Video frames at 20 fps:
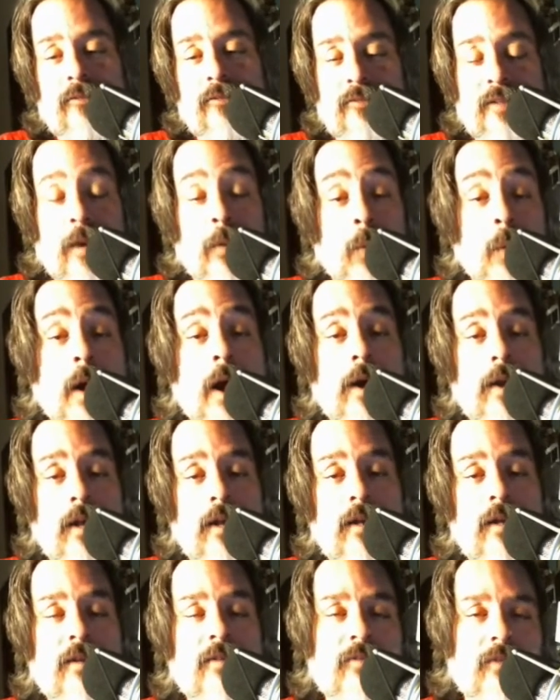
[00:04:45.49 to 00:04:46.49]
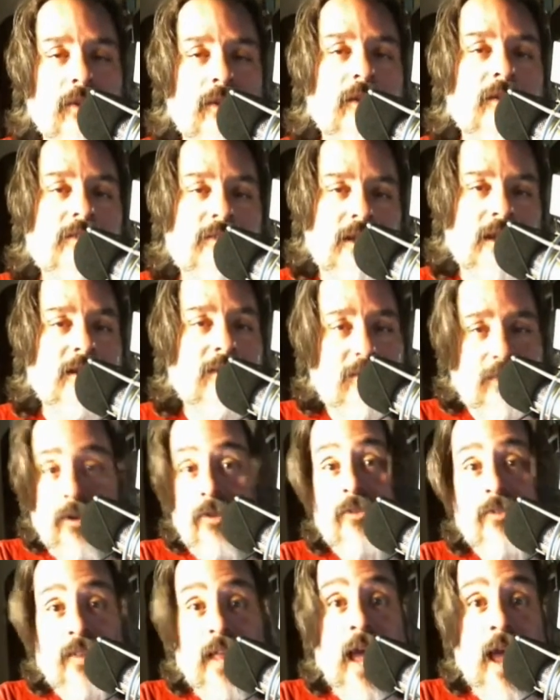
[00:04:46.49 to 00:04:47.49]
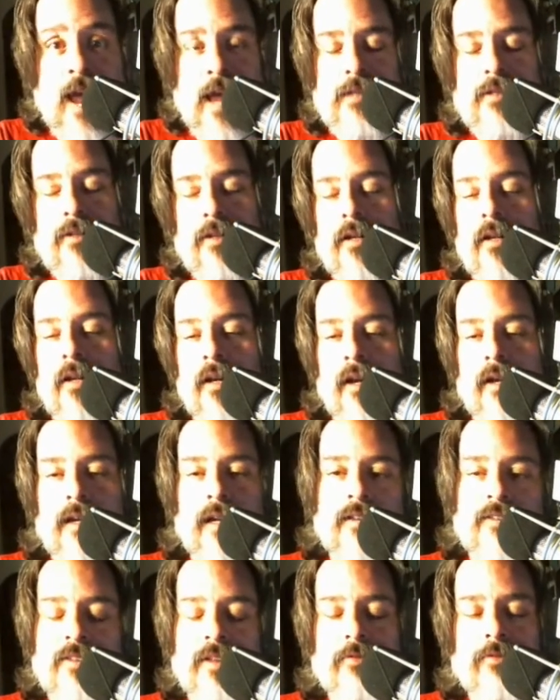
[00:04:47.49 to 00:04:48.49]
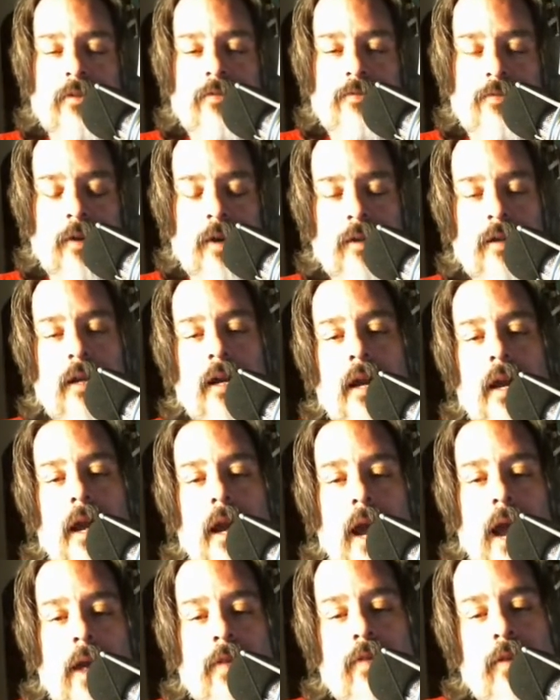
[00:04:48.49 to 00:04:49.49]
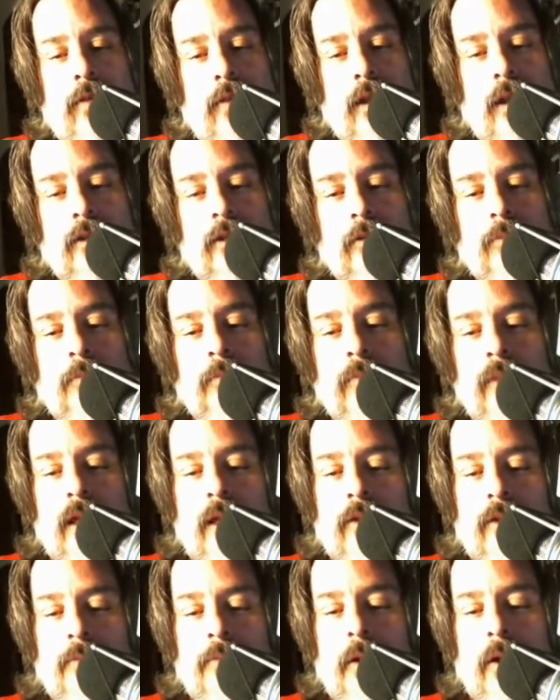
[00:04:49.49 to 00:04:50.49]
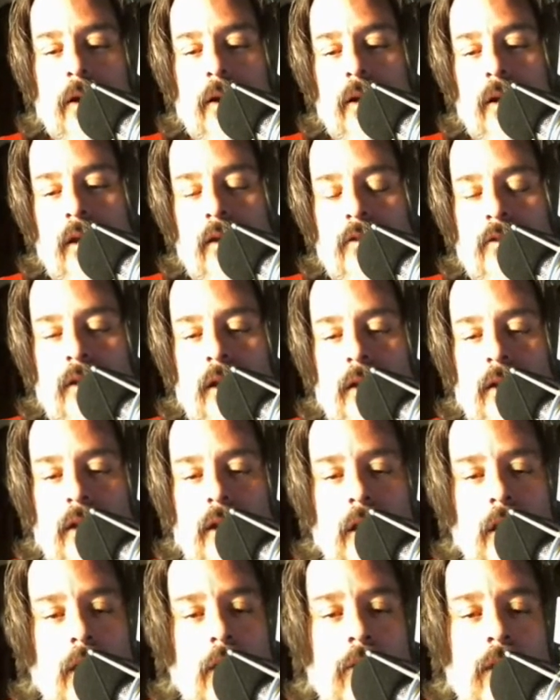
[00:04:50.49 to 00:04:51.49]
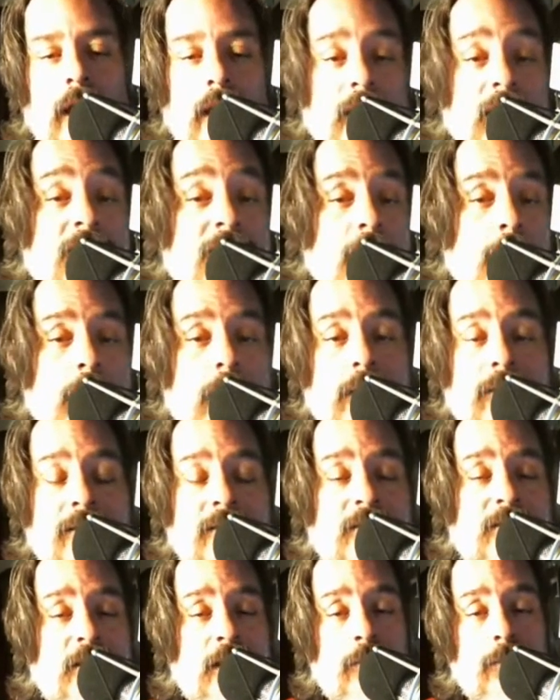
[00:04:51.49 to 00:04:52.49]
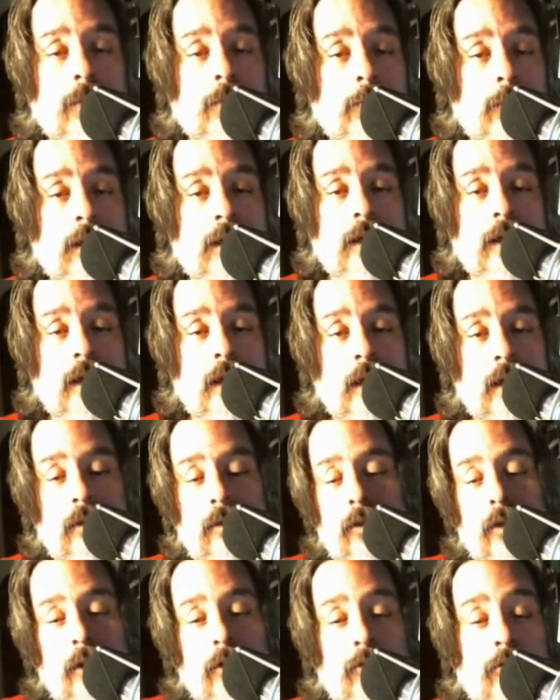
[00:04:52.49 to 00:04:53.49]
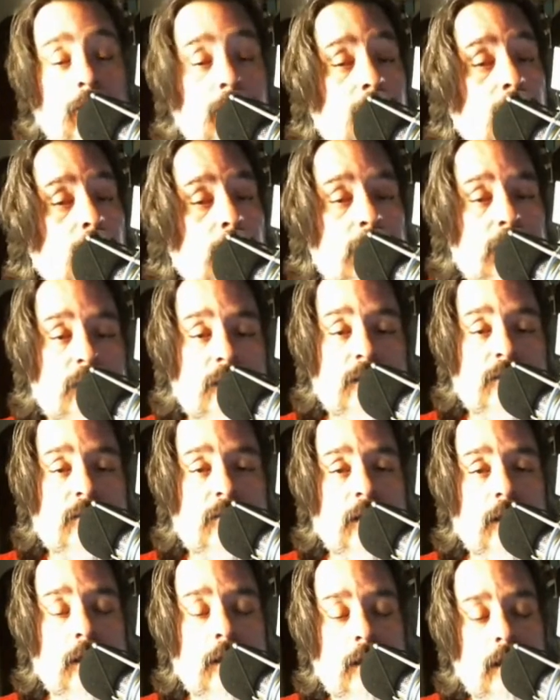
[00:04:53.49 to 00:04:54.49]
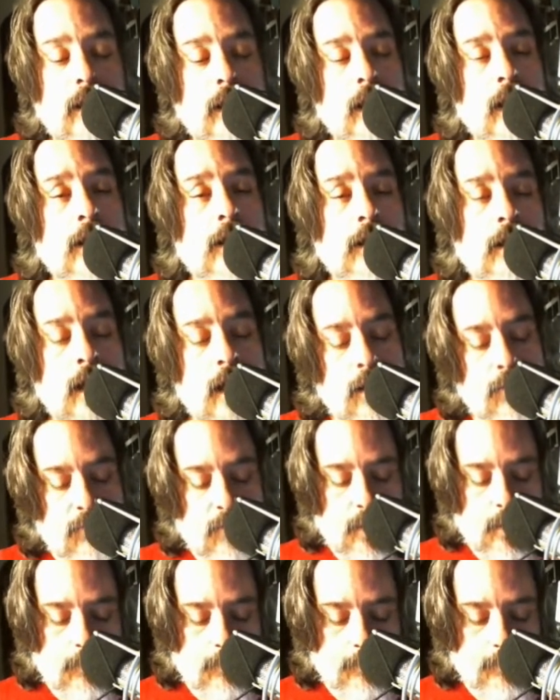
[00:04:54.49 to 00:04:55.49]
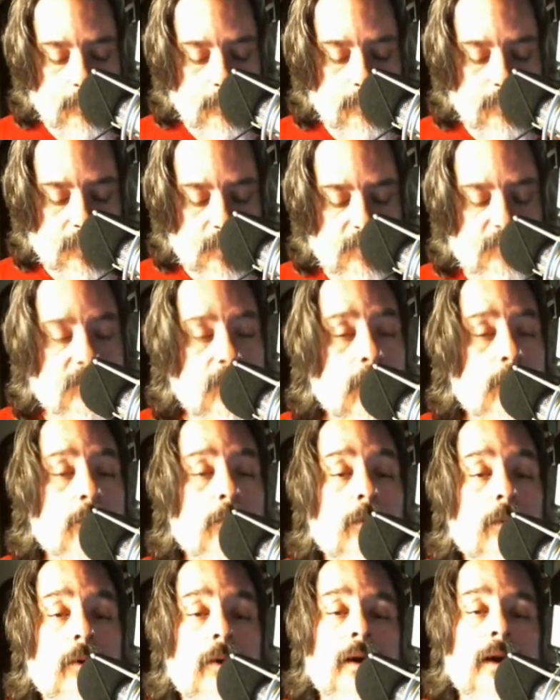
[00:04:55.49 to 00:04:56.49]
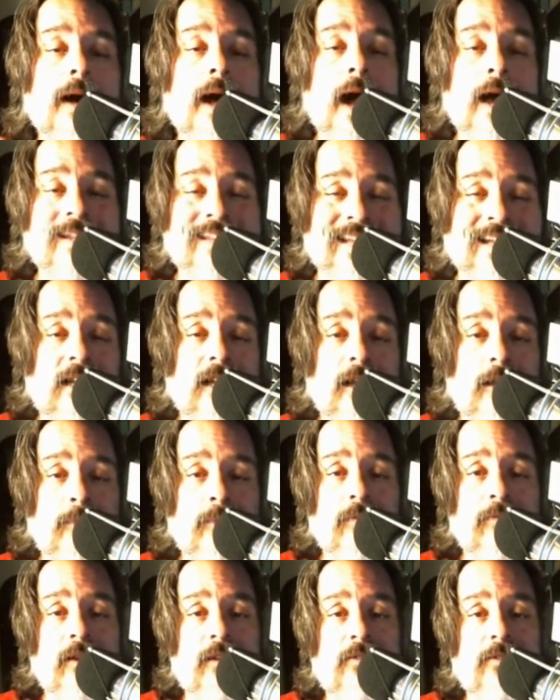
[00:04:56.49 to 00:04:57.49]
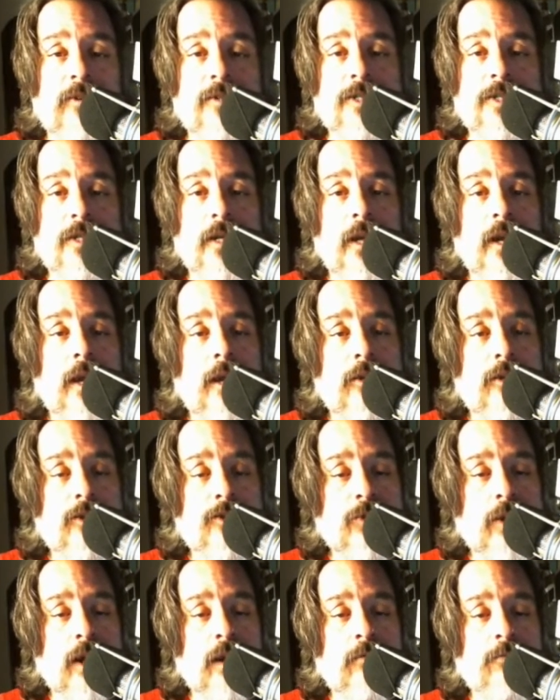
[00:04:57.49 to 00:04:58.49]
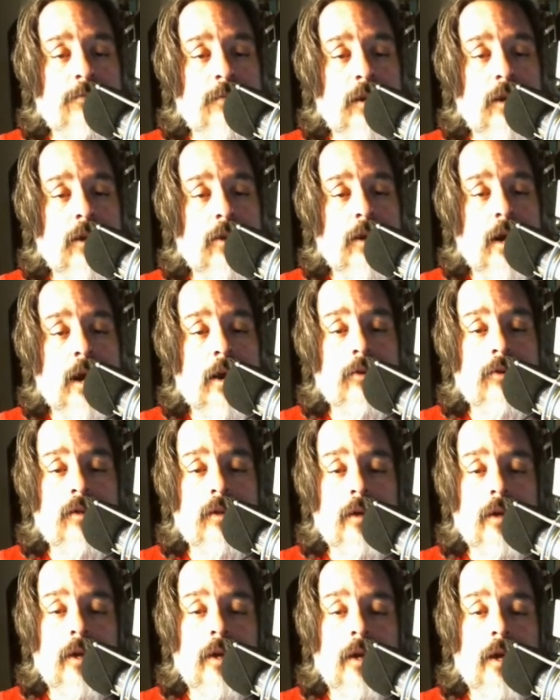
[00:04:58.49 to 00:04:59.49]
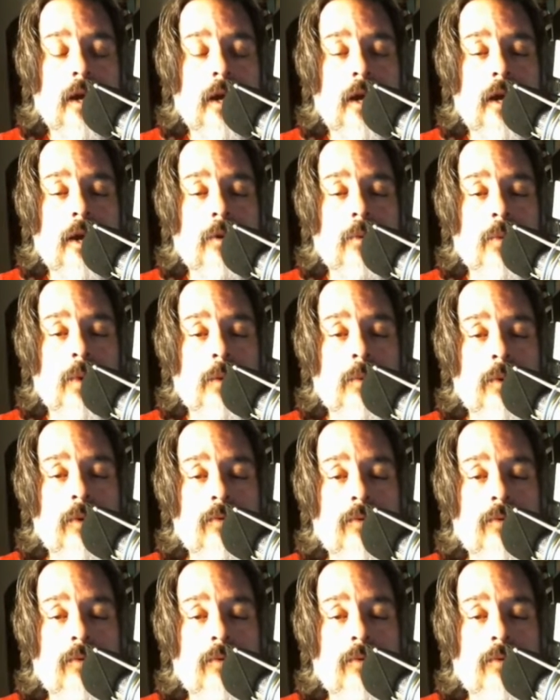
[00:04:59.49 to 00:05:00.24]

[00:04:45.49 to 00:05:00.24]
they wanted, and so there's that, and that's never fun. And then the other part is then, okay, let's go out and see what we can get to do with this thing. And a lot of them, so I did a little bit of research to try and figure out what would